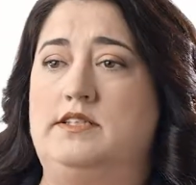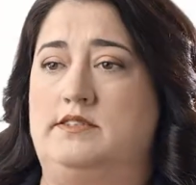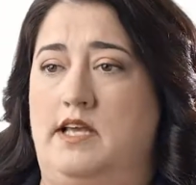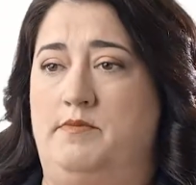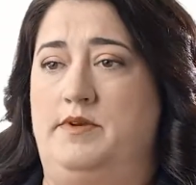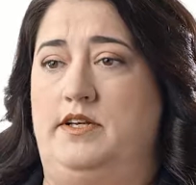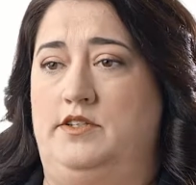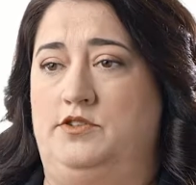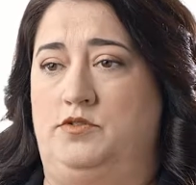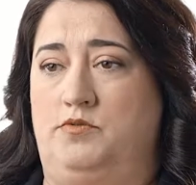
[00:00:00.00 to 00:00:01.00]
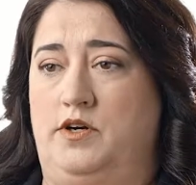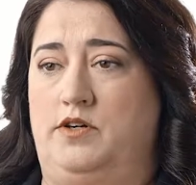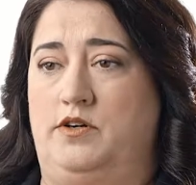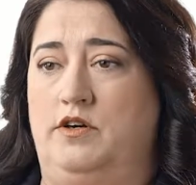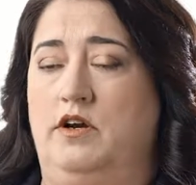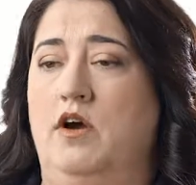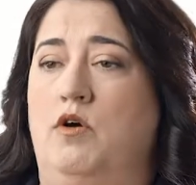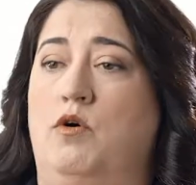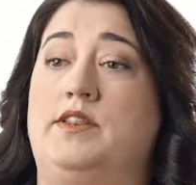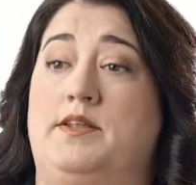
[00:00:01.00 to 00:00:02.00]
examine an injured worker,
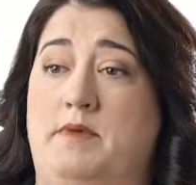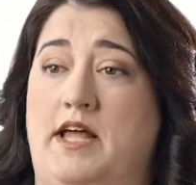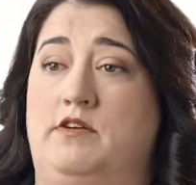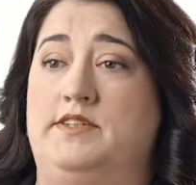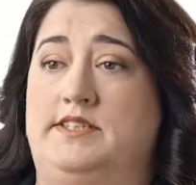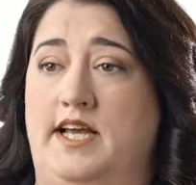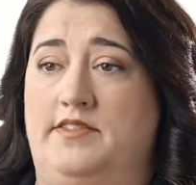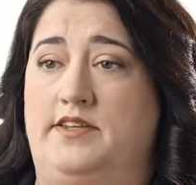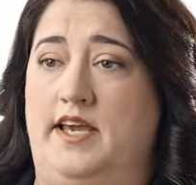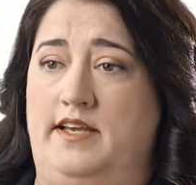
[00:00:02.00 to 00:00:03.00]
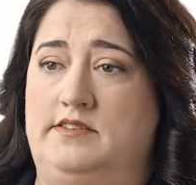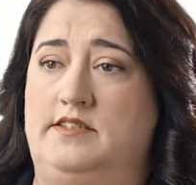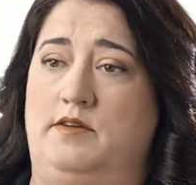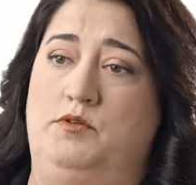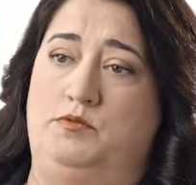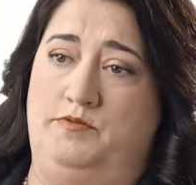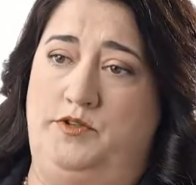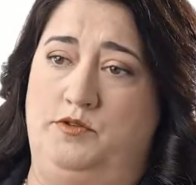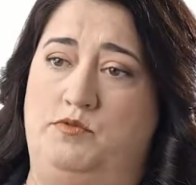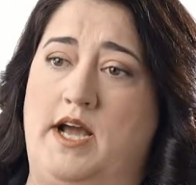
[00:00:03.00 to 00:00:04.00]
or in the matter of a death case, they will
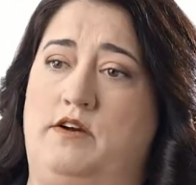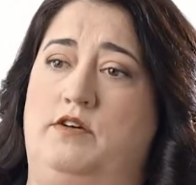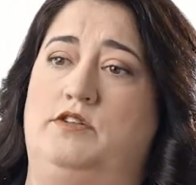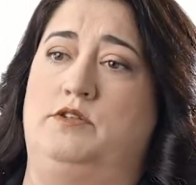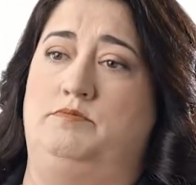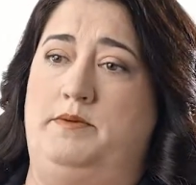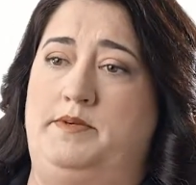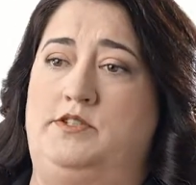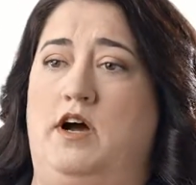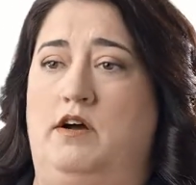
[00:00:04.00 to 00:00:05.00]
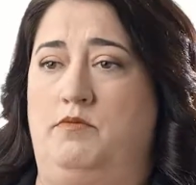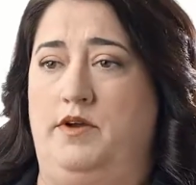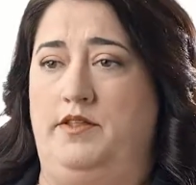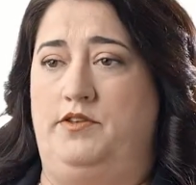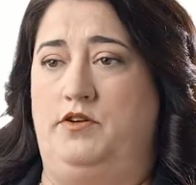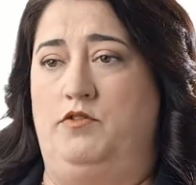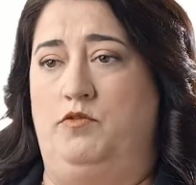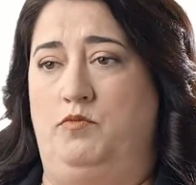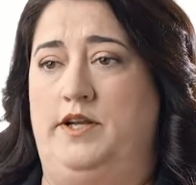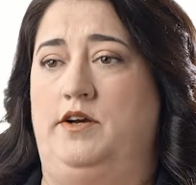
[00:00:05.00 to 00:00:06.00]
review records and maybe talk with, the
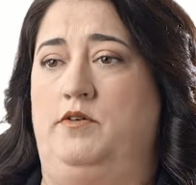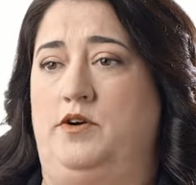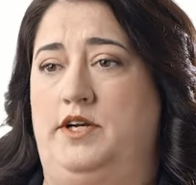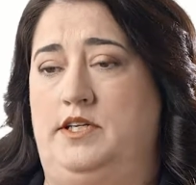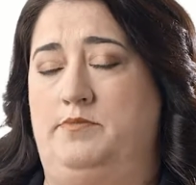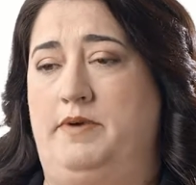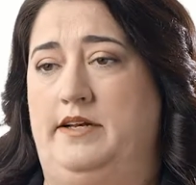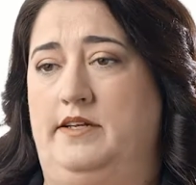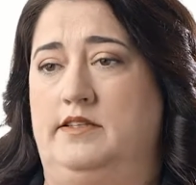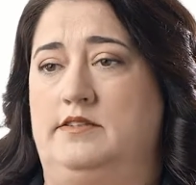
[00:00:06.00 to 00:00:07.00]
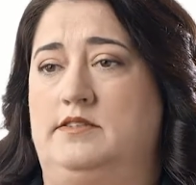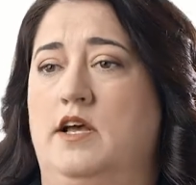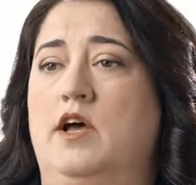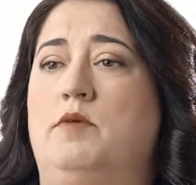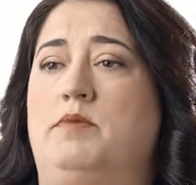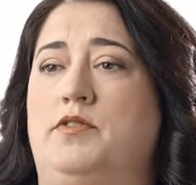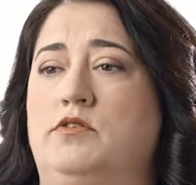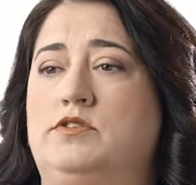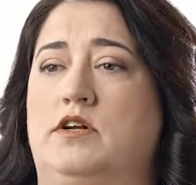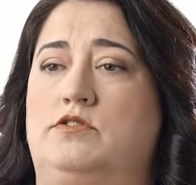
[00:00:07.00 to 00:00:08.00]
widow or any dependents. But
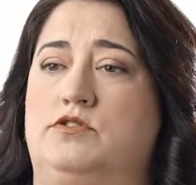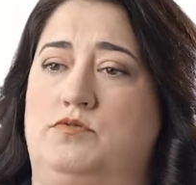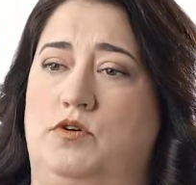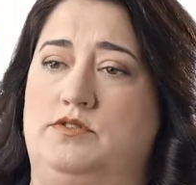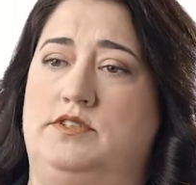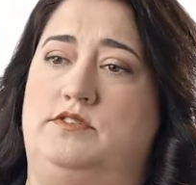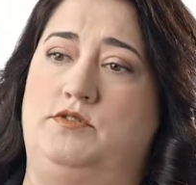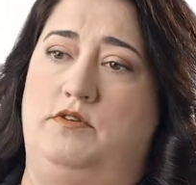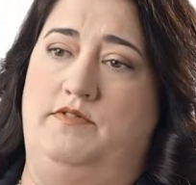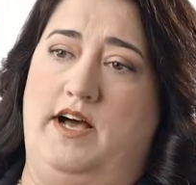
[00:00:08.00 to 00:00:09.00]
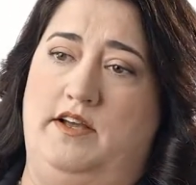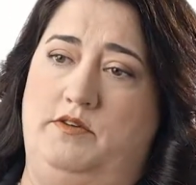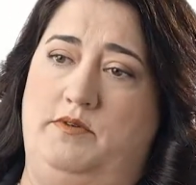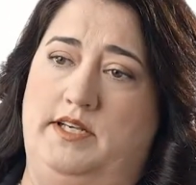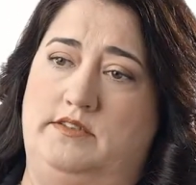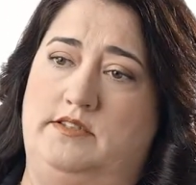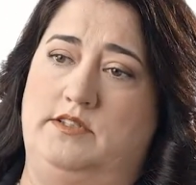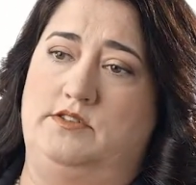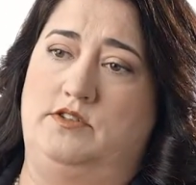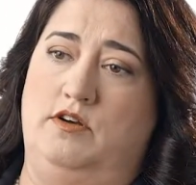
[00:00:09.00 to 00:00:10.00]
those doctors' roles is to evaluate.
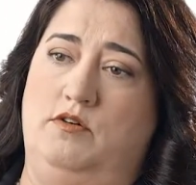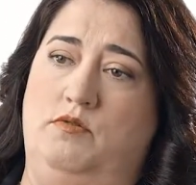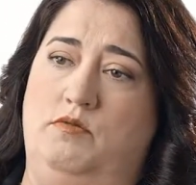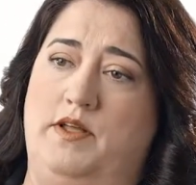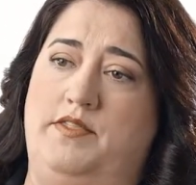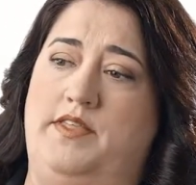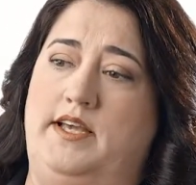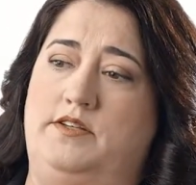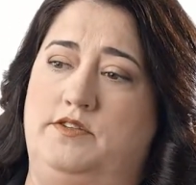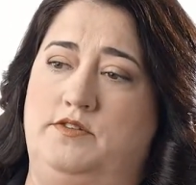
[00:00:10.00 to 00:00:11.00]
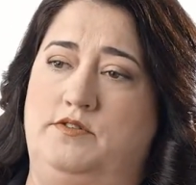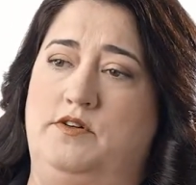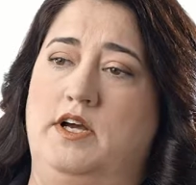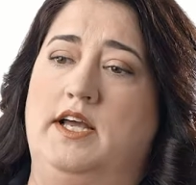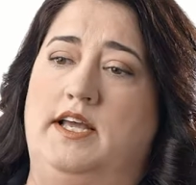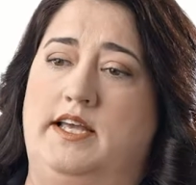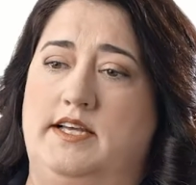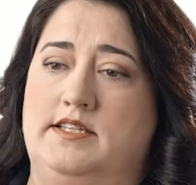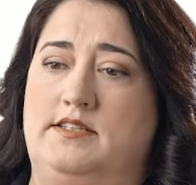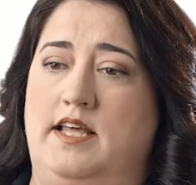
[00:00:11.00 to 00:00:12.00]
And so what they do
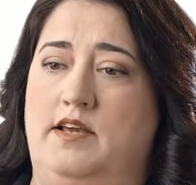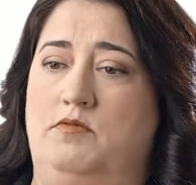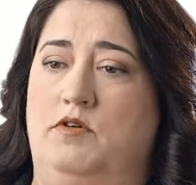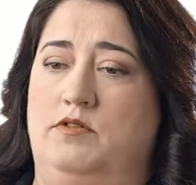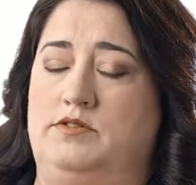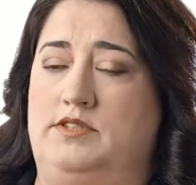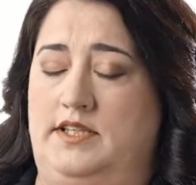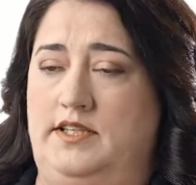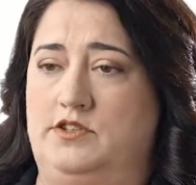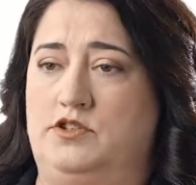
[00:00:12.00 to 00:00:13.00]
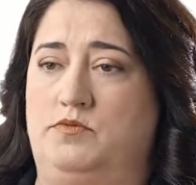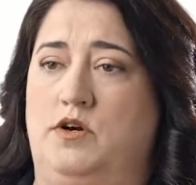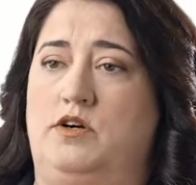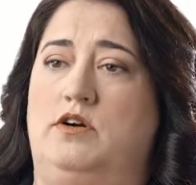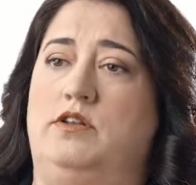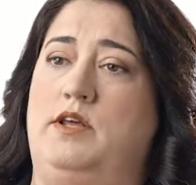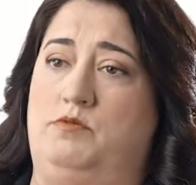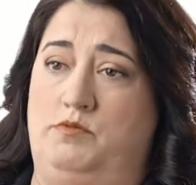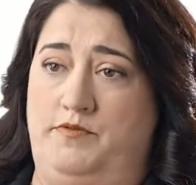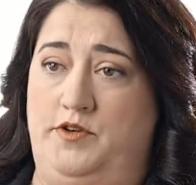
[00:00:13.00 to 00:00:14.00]
is they will see the injured worker, they
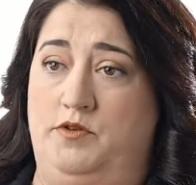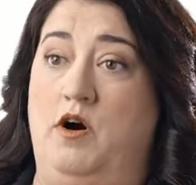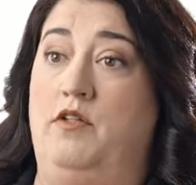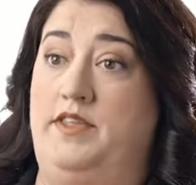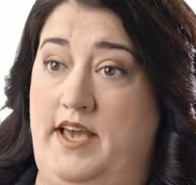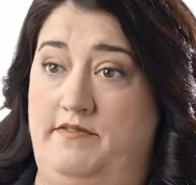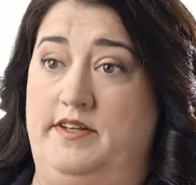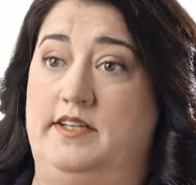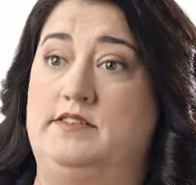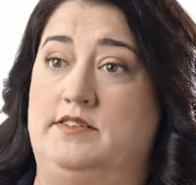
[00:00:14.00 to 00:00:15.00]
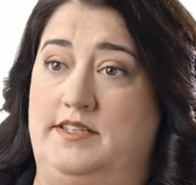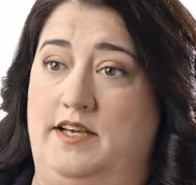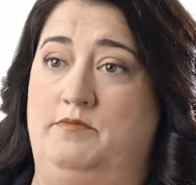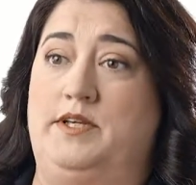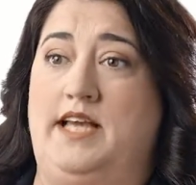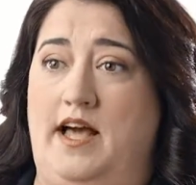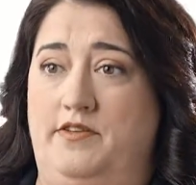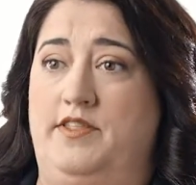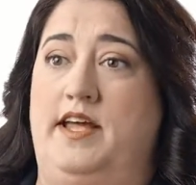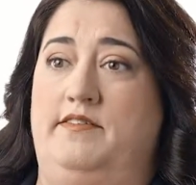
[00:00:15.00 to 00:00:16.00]
will review all the evidence. Again, we
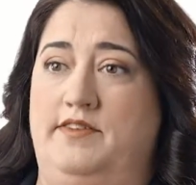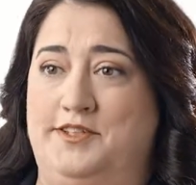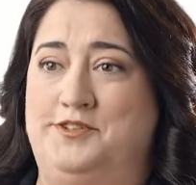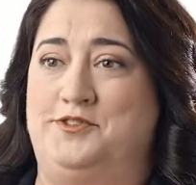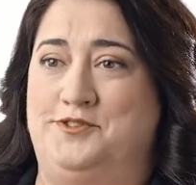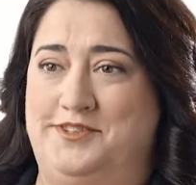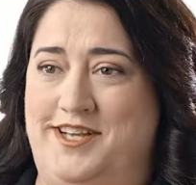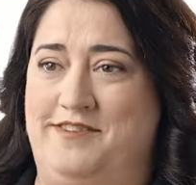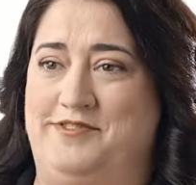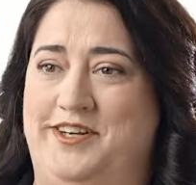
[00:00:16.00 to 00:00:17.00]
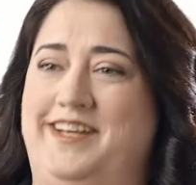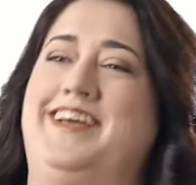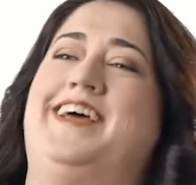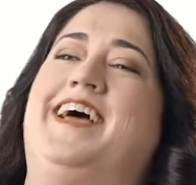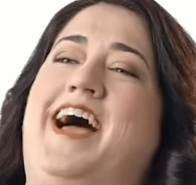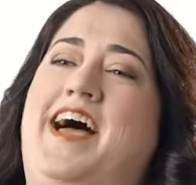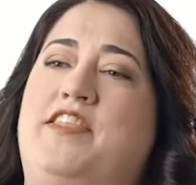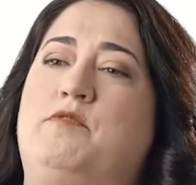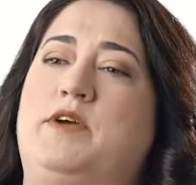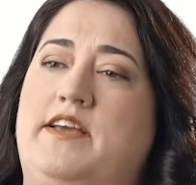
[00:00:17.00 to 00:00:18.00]
gather that evidence through discovery, and
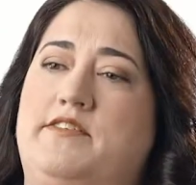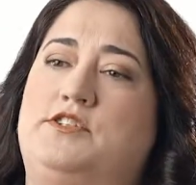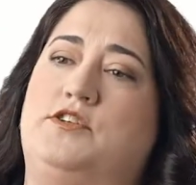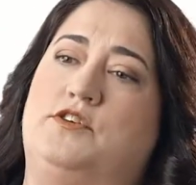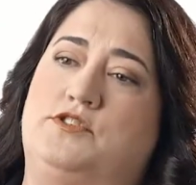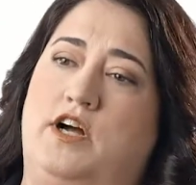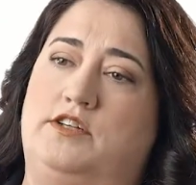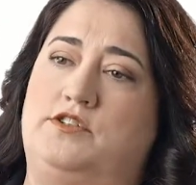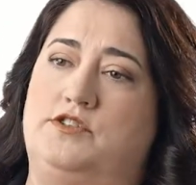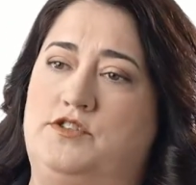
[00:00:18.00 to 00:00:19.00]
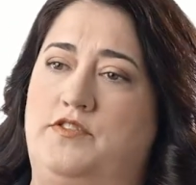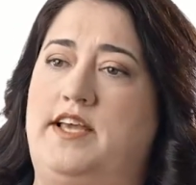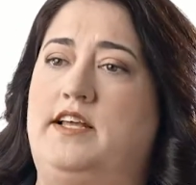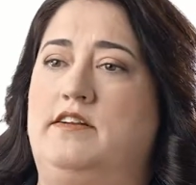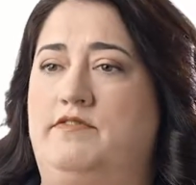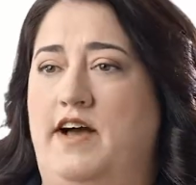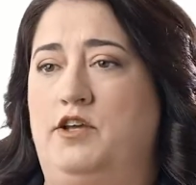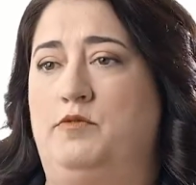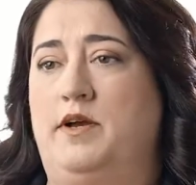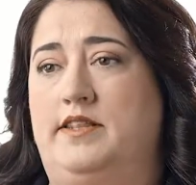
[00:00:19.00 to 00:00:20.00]
then we give it to those doctors so they can
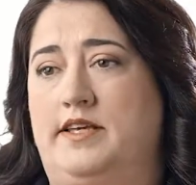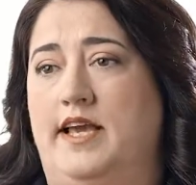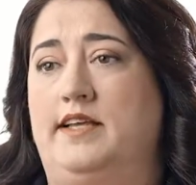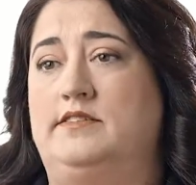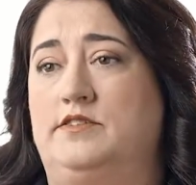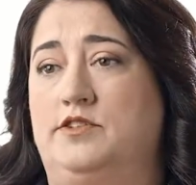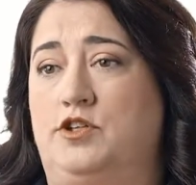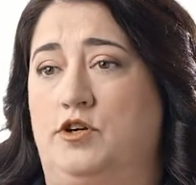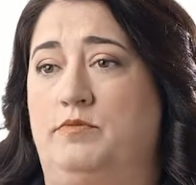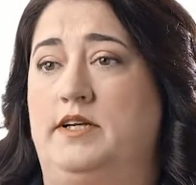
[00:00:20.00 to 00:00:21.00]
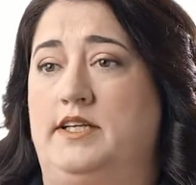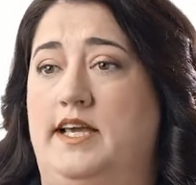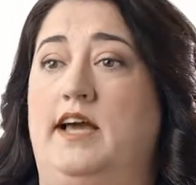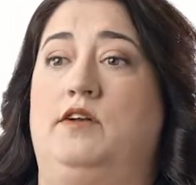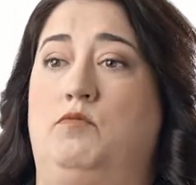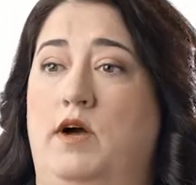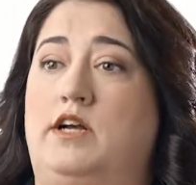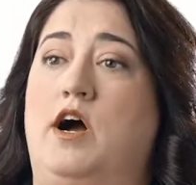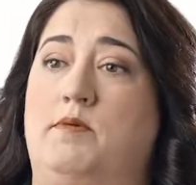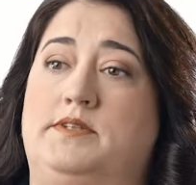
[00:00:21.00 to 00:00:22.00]
evaluate the case and determine, again, what
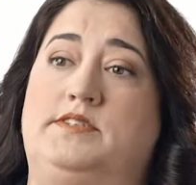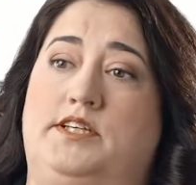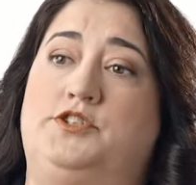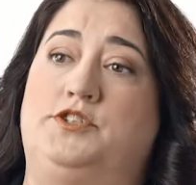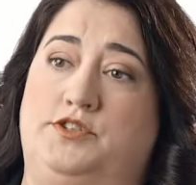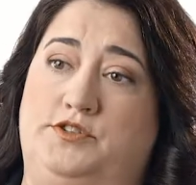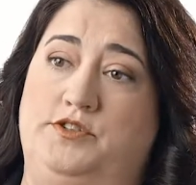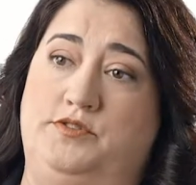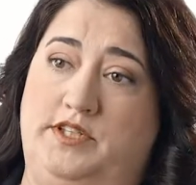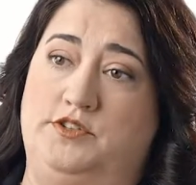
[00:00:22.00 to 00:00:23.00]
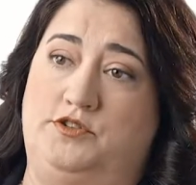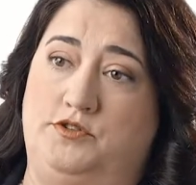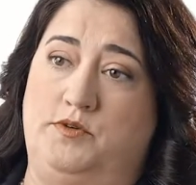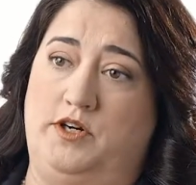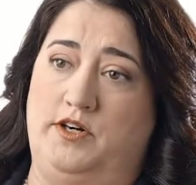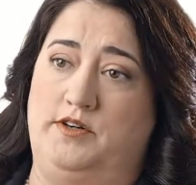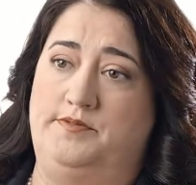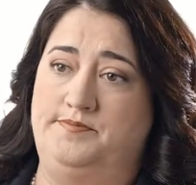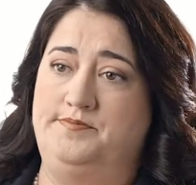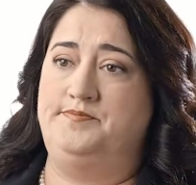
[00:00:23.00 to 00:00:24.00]
compensation is due the injured worker.
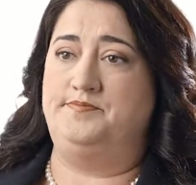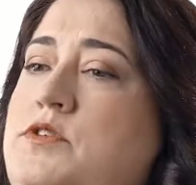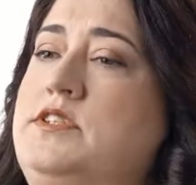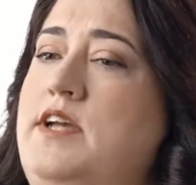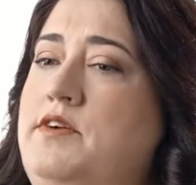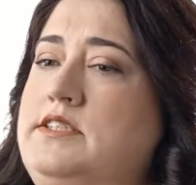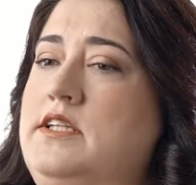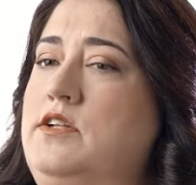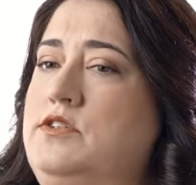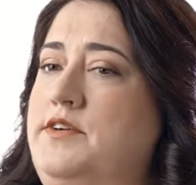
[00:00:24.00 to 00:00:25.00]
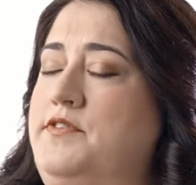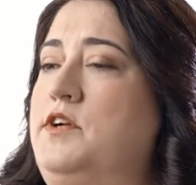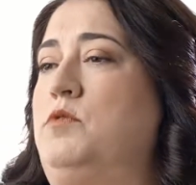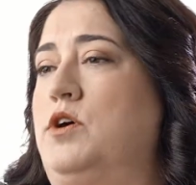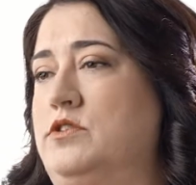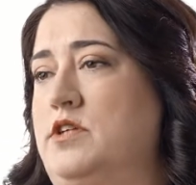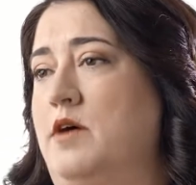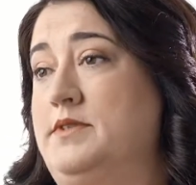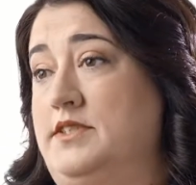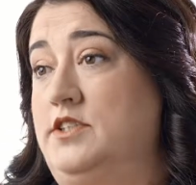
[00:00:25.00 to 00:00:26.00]
Well, discovery is a little different in workers'
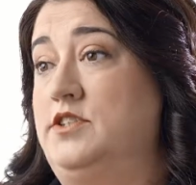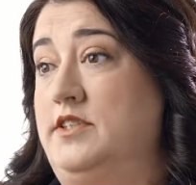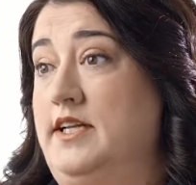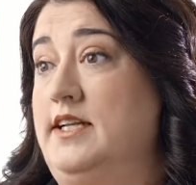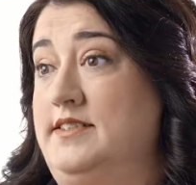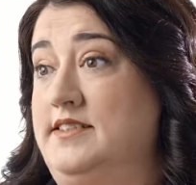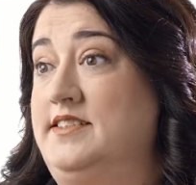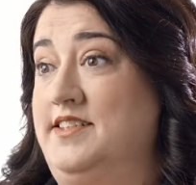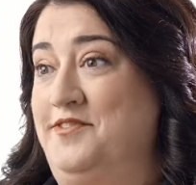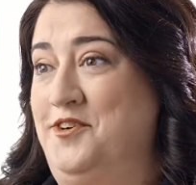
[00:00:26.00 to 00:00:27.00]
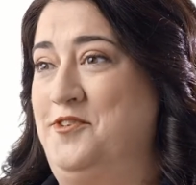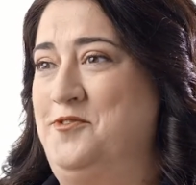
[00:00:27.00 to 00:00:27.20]
compensation than it is in civil.